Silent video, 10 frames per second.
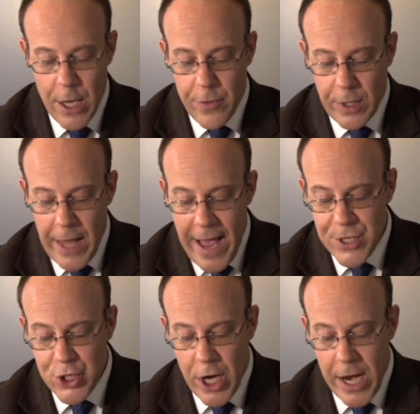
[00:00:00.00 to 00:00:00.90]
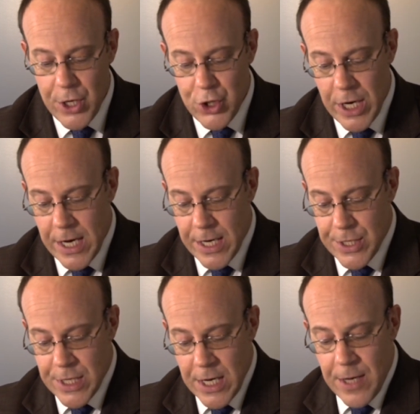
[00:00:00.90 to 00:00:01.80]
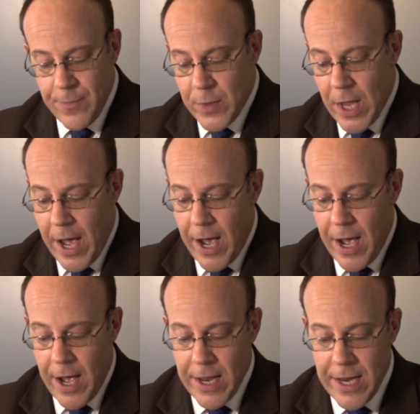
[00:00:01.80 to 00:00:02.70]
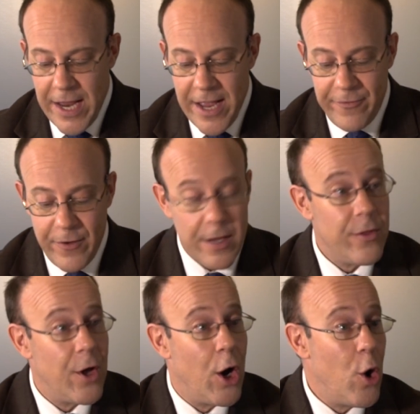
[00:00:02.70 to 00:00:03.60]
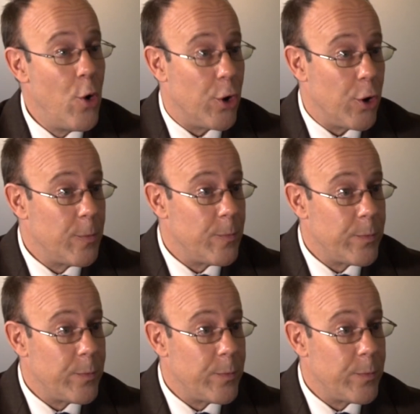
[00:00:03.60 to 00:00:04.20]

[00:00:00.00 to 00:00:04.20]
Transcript: The last change is if the owner